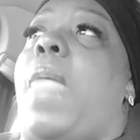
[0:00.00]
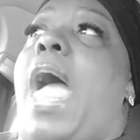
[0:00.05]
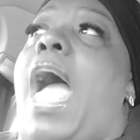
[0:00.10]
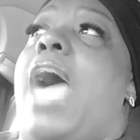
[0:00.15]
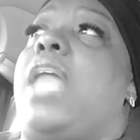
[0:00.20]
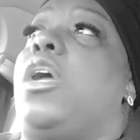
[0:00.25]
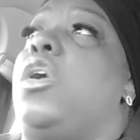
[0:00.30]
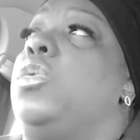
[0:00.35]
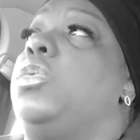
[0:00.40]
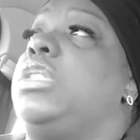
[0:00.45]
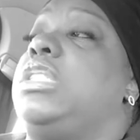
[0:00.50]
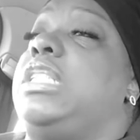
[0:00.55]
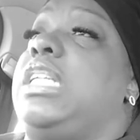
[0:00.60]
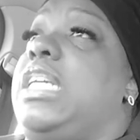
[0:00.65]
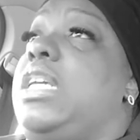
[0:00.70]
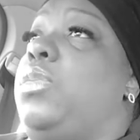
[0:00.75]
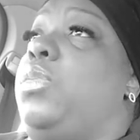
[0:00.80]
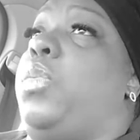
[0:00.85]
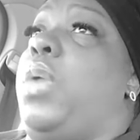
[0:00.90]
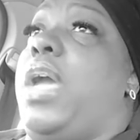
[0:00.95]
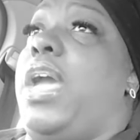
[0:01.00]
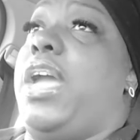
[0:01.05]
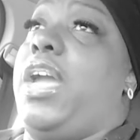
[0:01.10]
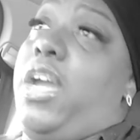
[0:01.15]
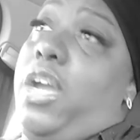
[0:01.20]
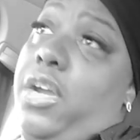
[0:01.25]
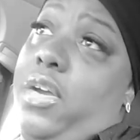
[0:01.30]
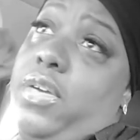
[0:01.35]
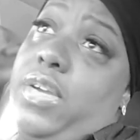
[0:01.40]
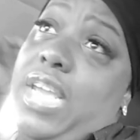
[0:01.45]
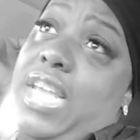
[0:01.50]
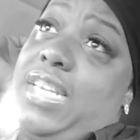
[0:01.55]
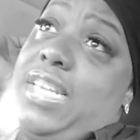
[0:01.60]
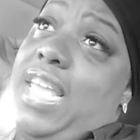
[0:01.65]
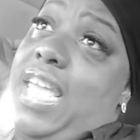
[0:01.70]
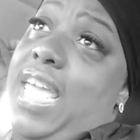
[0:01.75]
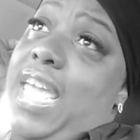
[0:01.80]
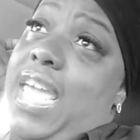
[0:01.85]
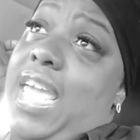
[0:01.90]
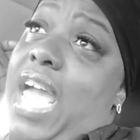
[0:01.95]
I don't see where in
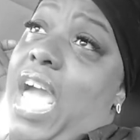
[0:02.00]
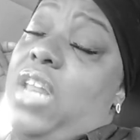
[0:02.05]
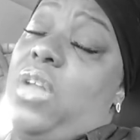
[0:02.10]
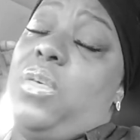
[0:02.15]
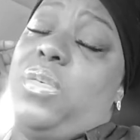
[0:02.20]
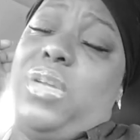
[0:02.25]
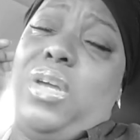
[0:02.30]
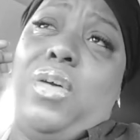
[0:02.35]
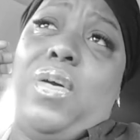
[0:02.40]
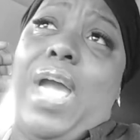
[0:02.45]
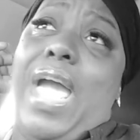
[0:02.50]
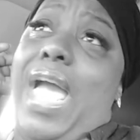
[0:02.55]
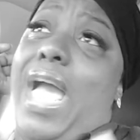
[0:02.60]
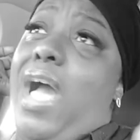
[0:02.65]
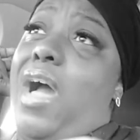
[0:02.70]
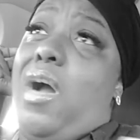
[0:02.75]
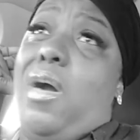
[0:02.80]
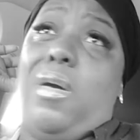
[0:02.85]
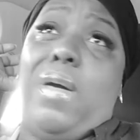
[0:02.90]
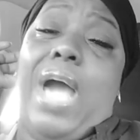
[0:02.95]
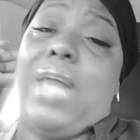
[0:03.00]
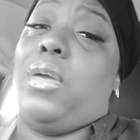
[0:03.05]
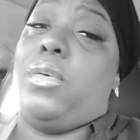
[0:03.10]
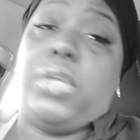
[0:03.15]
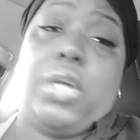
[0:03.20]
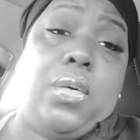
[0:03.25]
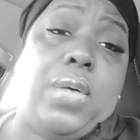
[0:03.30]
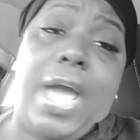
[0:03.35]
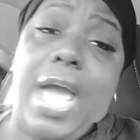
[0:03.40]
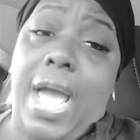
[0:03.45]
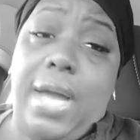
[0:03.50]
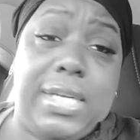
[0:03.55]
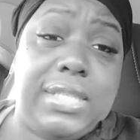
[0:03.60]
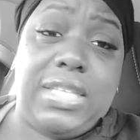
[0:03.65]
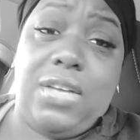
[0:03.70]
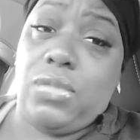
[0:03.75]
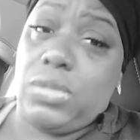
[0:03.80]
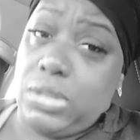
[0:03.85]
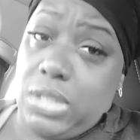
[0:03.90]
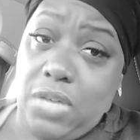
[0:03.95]
that. I don't know how. I don't know how because
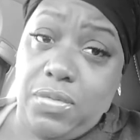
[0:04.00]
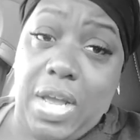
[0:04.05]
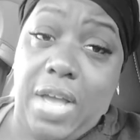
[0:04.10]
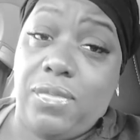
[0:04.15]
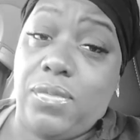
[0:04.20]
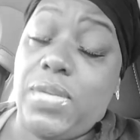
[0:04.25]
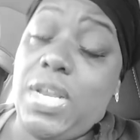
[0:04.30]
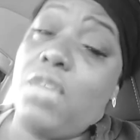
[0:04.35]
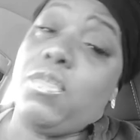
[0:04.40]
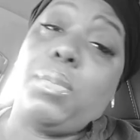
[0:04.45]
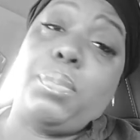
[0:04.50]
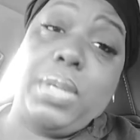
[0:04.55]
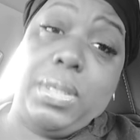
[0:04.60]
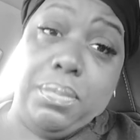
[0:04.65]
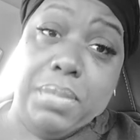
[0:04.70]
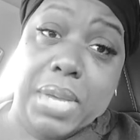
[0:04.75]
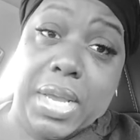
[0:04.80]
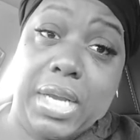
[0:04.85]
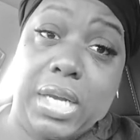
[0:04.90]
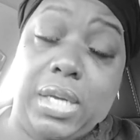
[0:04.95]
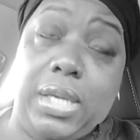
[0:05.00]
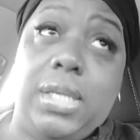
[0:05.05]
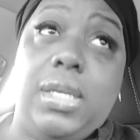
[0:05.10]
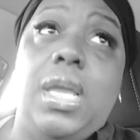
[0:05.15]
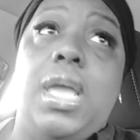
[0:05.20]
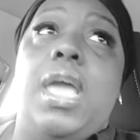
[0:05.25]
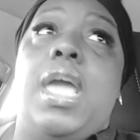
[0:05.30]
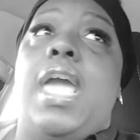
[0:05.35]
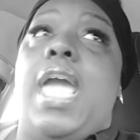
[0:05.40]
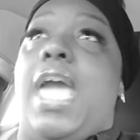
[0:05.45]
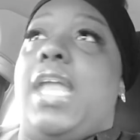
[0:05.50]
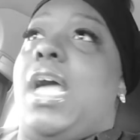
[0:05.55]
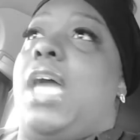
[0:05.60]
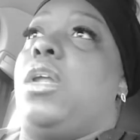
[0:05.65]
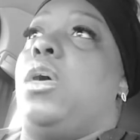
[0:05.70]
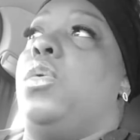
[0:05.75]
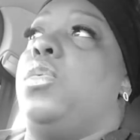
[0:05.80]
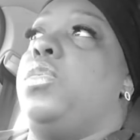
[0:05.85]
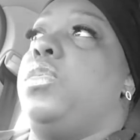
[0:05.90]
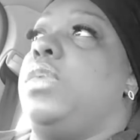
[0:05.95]
I was never, I've never been married, and I
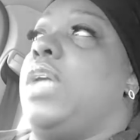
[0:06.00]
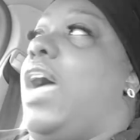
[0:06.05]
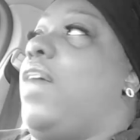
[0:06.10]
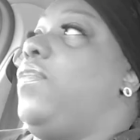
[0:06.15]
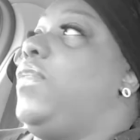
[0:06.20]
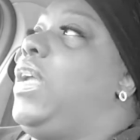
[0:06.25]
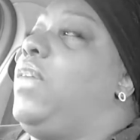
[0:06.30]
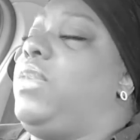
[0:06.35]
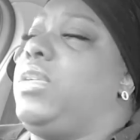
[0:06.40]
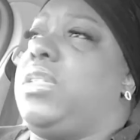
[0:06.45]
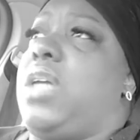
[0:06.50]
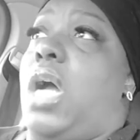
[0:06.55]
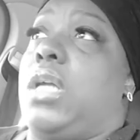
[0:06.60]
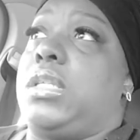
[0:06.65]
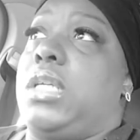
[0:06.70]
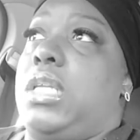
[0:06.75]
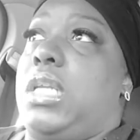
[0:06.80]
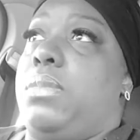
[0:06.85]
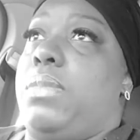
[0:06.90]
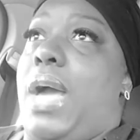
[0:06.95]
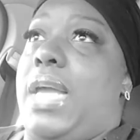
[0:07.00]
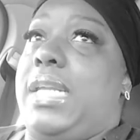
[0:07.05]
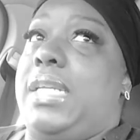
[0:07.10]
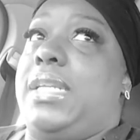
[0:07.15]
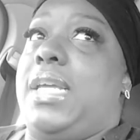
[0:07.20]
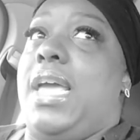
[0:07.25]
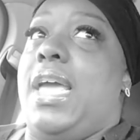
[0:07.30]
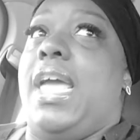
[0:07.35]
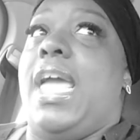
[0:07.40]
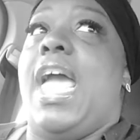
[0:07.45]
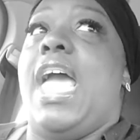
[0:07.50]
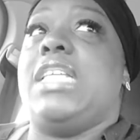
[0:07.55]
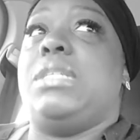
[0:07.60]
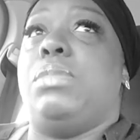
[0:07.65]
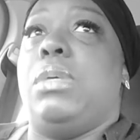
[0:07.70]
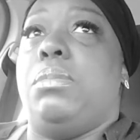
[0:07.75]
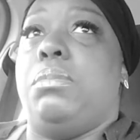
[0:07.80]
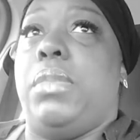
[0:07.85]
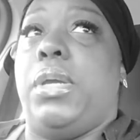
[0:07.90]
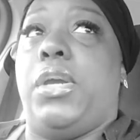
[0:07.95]
don't. I've never talked to anybody that has
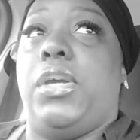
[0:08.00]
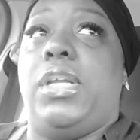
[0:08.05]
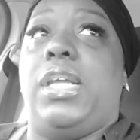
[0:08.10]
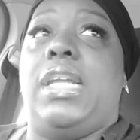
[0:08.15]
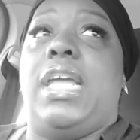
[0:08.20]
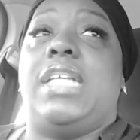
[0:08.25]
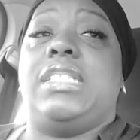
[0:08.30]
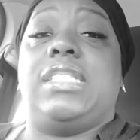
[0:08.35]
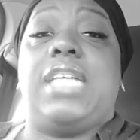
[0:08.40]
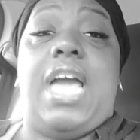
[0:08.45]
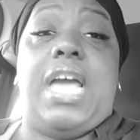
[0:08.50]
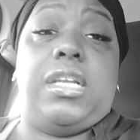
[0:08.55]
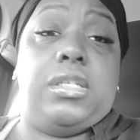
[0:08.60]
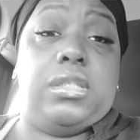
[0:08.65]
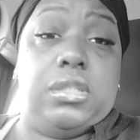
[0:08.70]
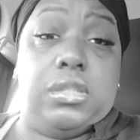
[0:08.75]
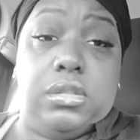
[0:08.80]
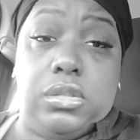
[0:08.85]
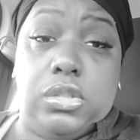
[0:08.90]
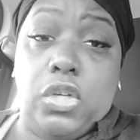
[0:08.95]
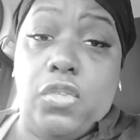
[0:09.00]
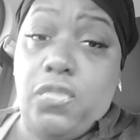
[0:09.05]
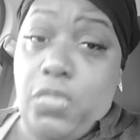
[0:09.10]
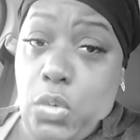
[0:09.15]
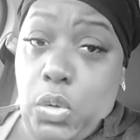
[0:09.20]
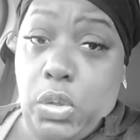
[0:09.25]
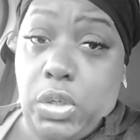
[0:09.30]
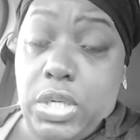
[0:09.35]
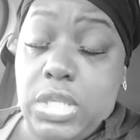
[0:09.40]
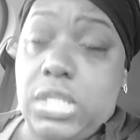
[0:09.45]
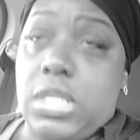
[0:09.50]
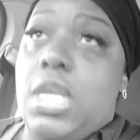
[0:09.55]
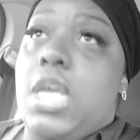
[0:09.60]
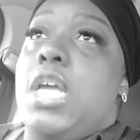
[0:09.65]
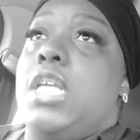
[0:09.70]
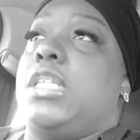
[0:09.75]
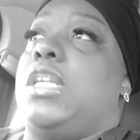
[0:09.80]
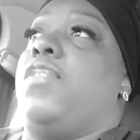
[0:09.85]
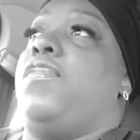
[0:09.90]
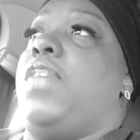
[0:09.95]
been married and has gotten a divorce
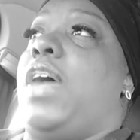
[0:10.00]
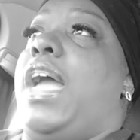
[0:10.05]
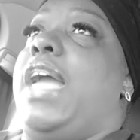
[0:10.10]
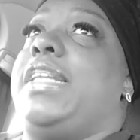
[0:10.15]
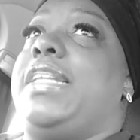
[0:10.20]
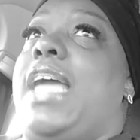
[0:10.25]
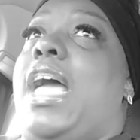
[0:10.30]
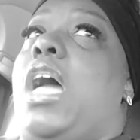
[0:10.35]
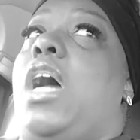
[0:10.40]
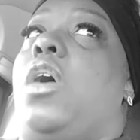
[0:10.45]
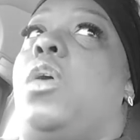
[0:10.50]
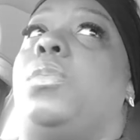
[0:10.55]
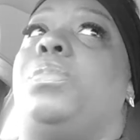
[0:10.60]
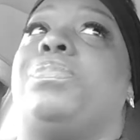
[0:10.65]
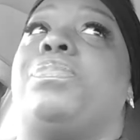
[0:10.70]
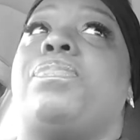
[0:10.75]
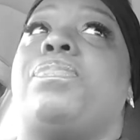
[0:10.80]
to find out